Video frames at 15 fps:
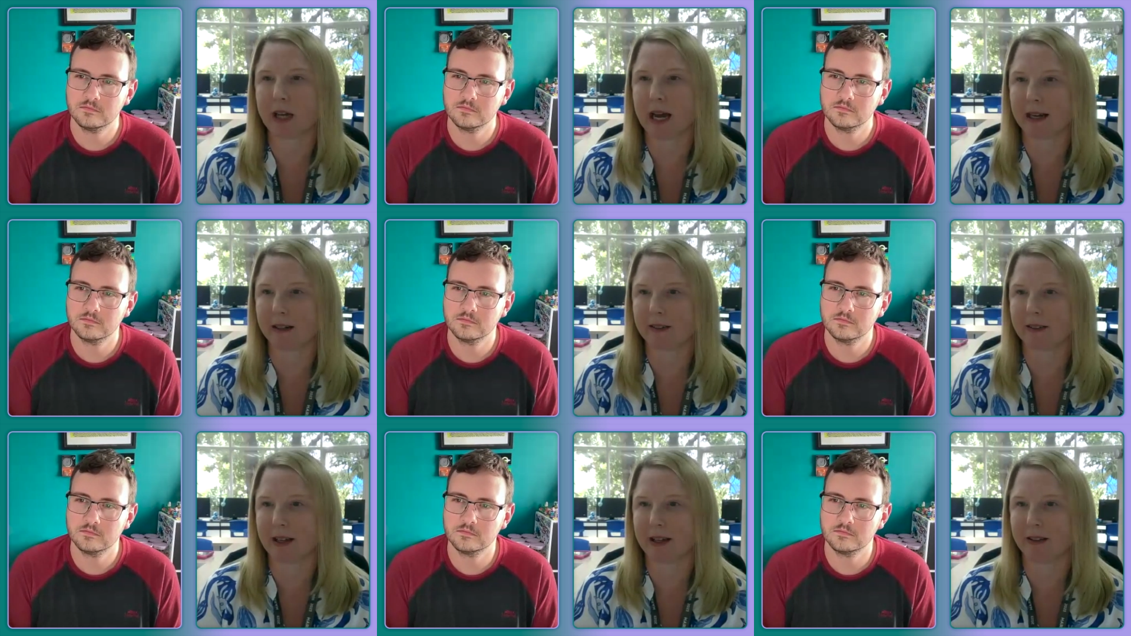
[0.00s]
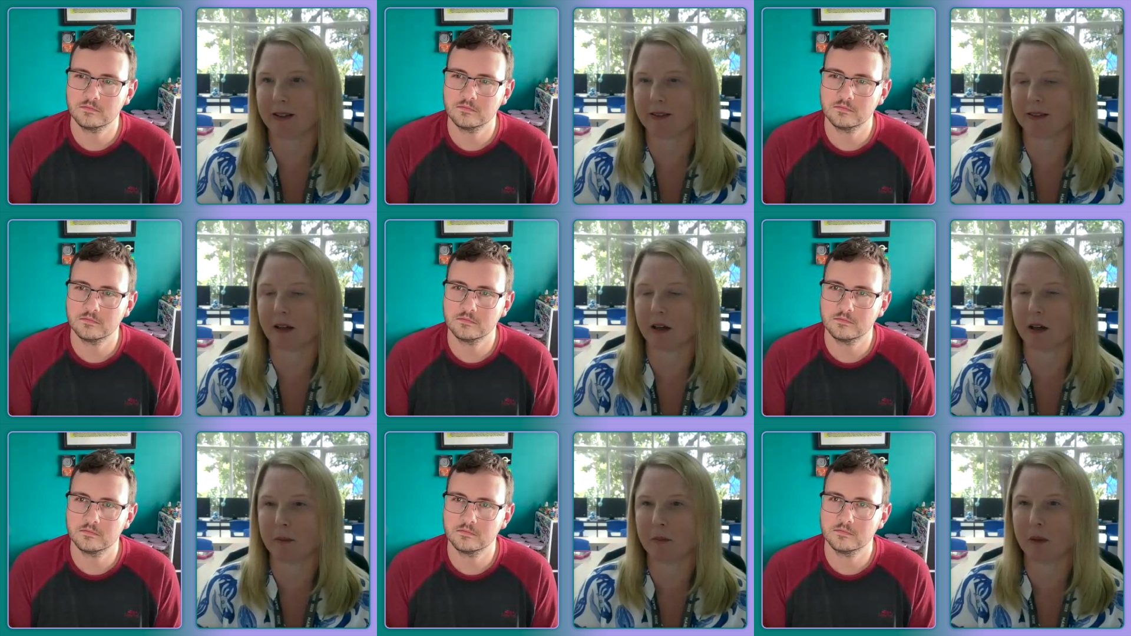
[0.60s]
Speaker 1: access
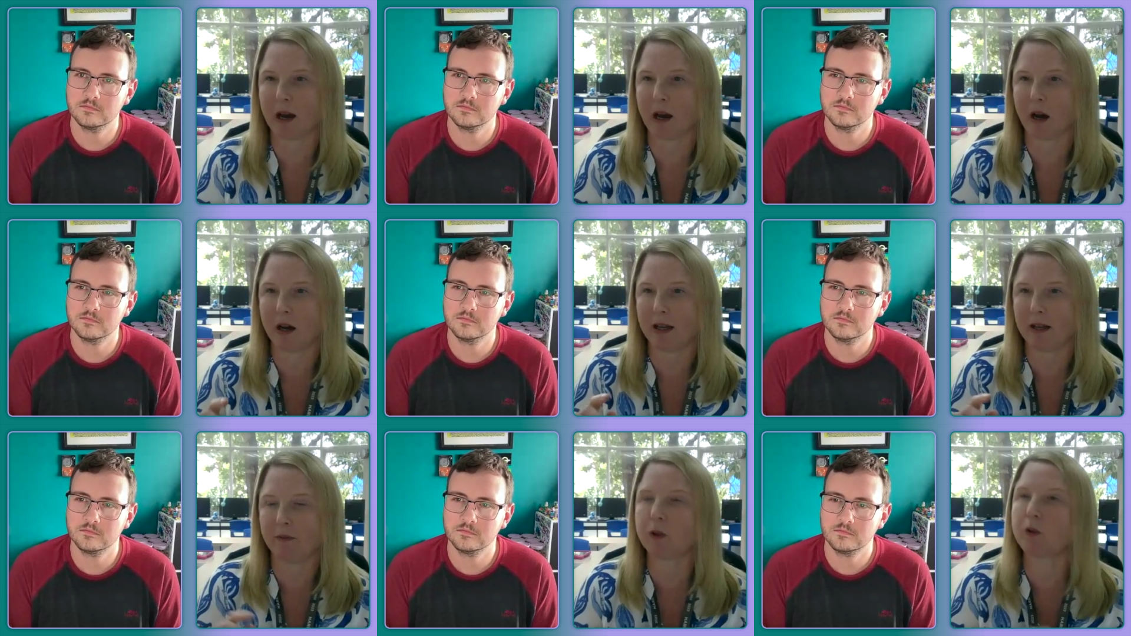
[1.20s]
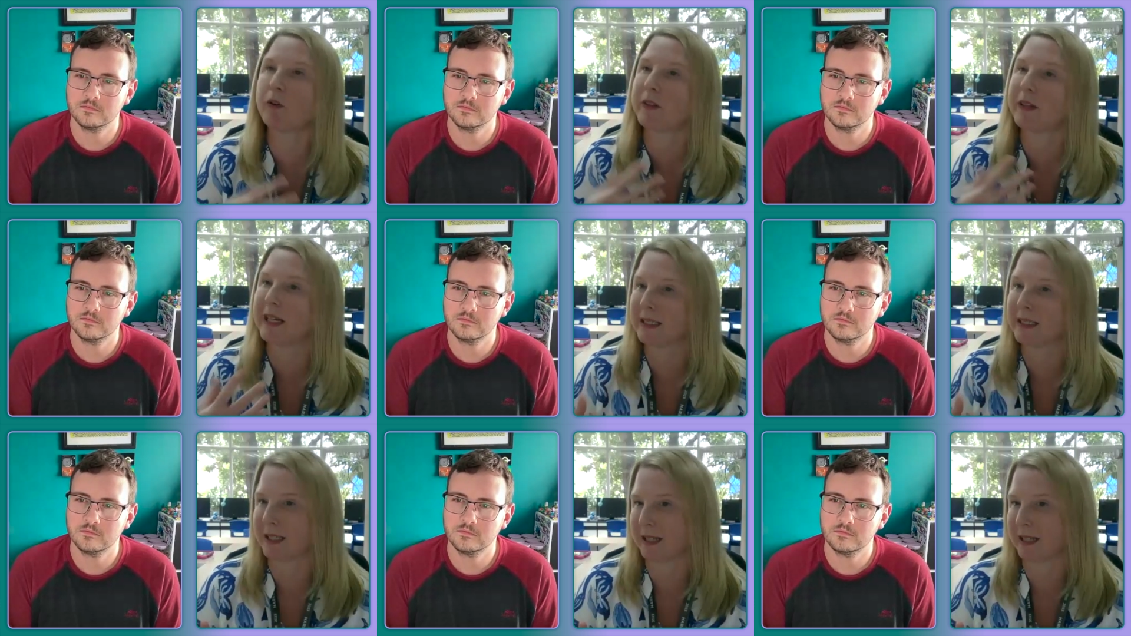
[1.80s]
um, if you're on the
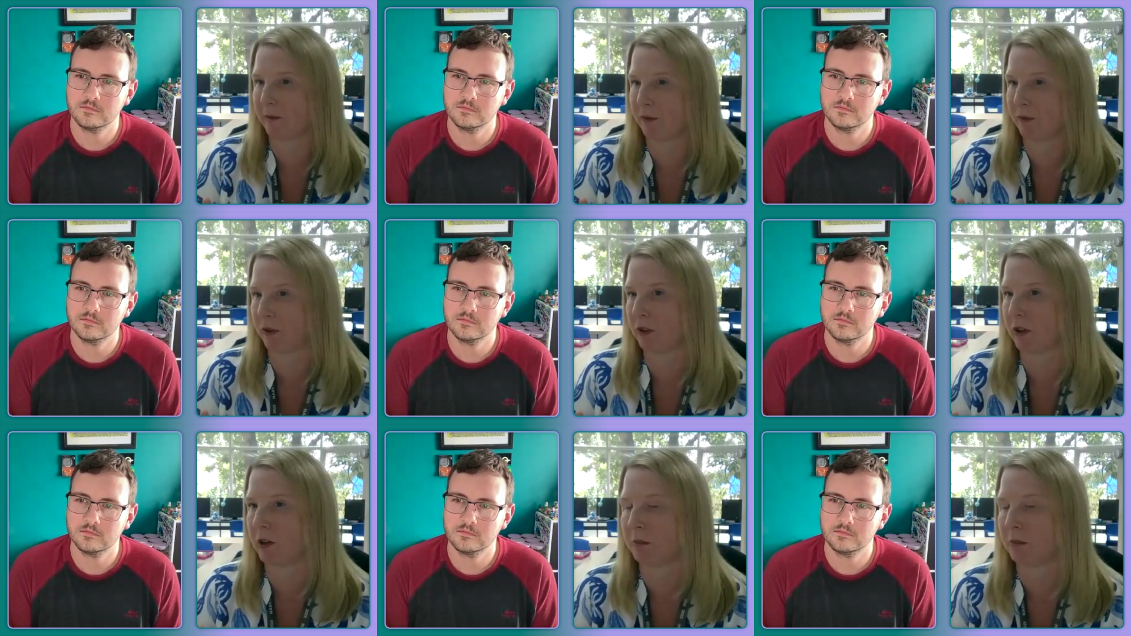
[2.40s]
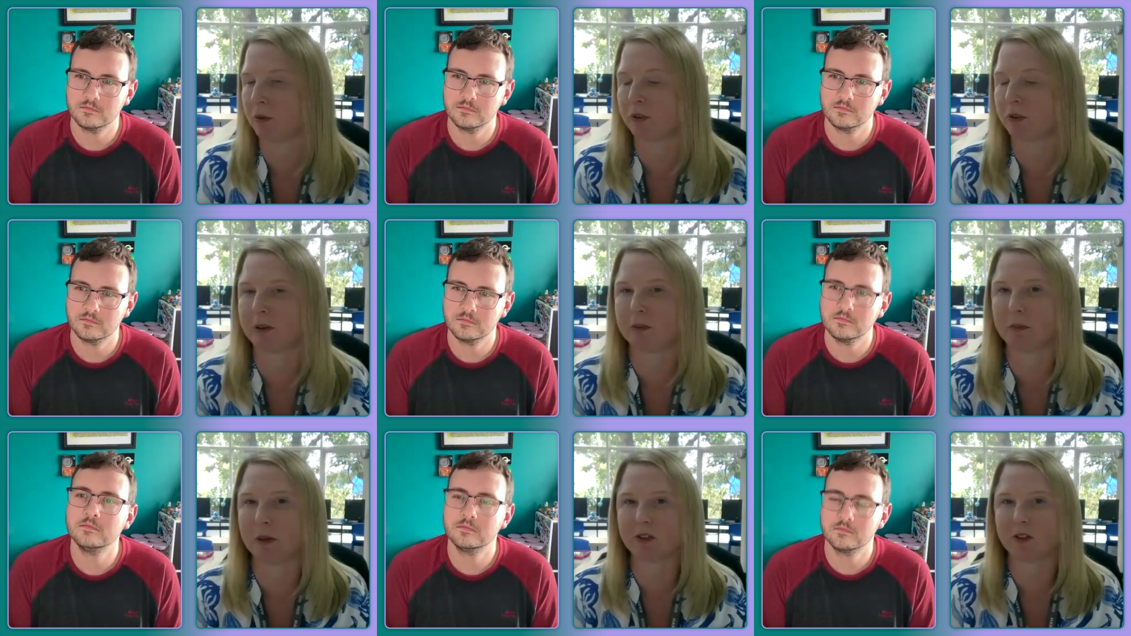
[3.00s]
internet, for example. So
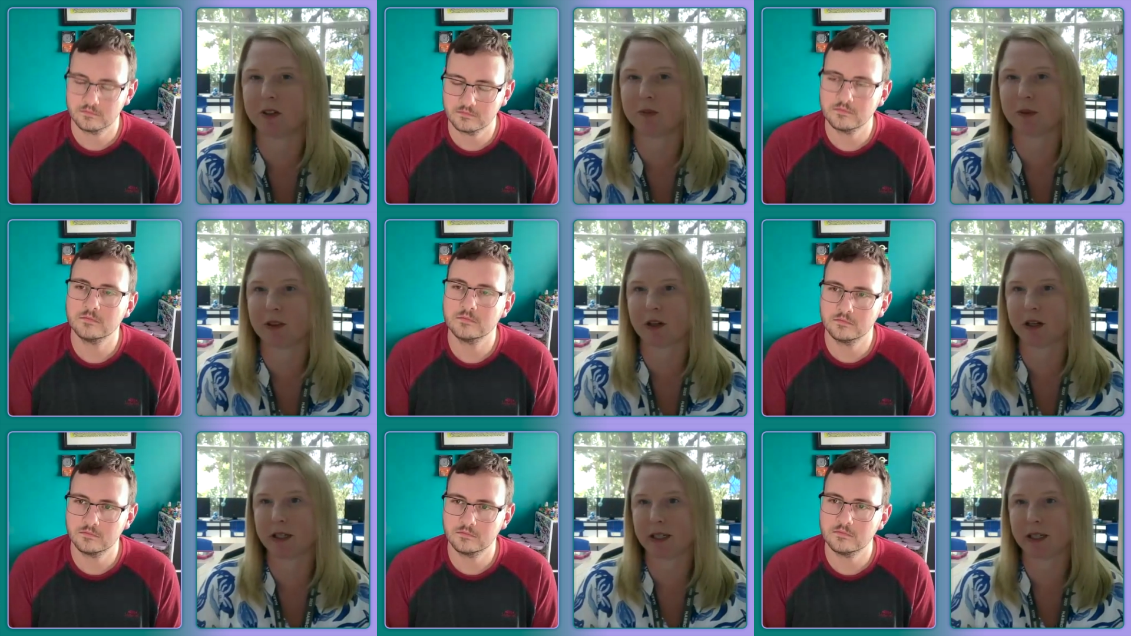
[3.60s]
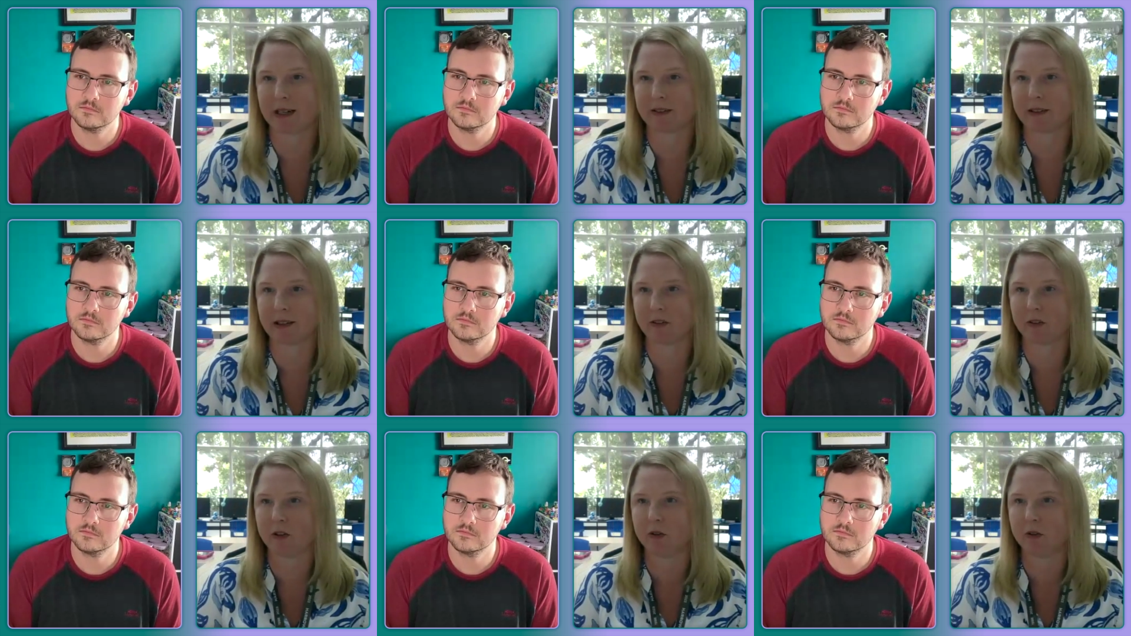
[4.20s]
it's much with guided
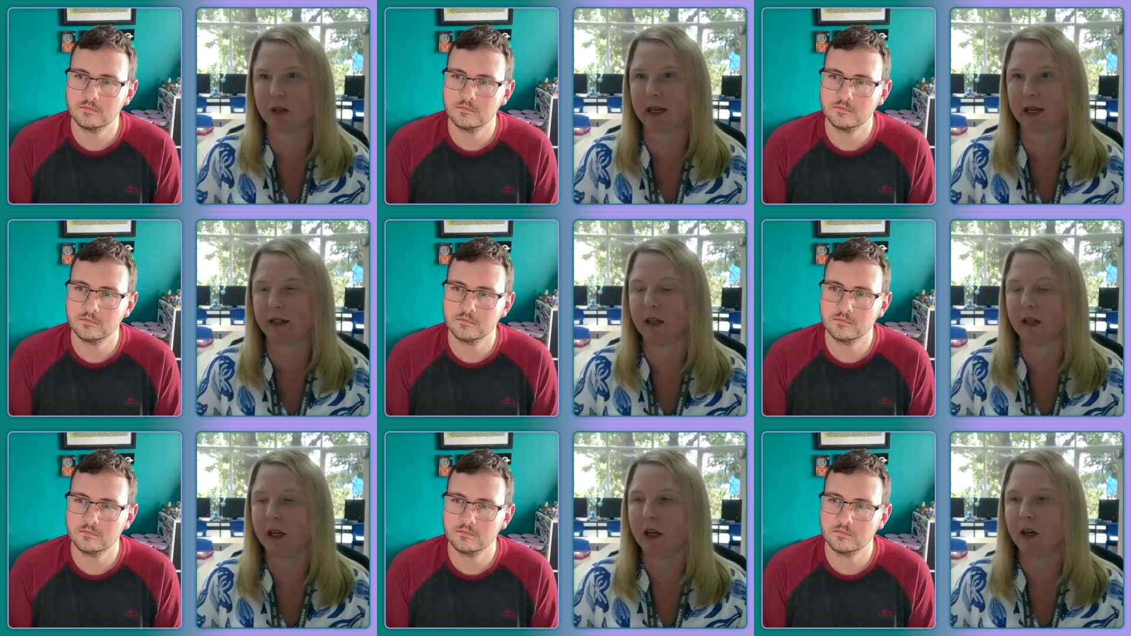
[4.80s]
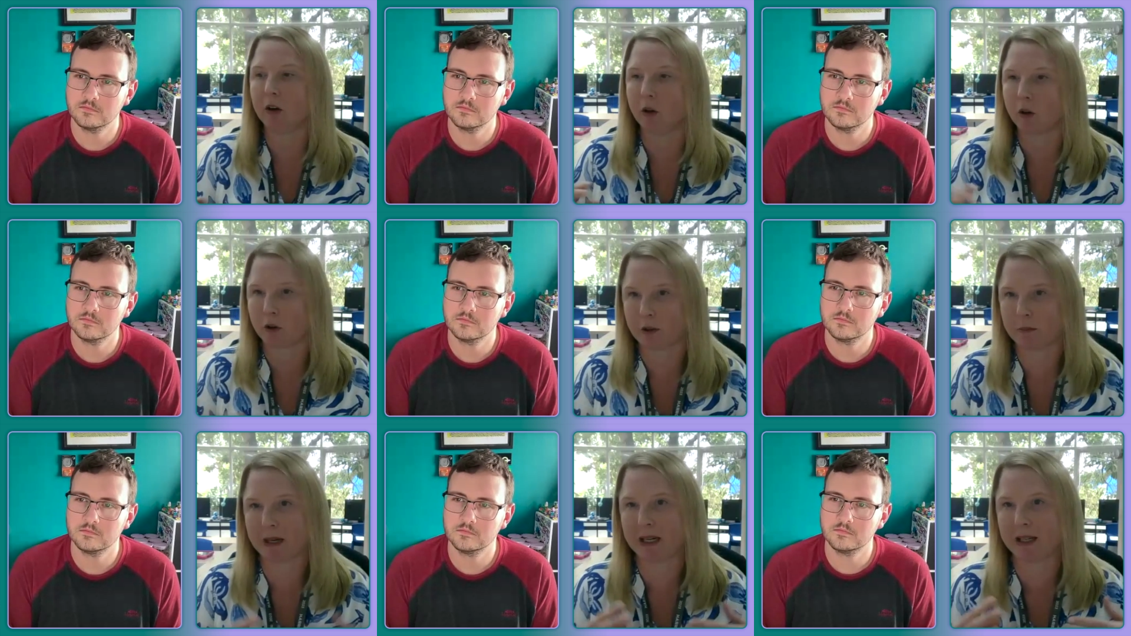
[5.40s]
access, you can lock them in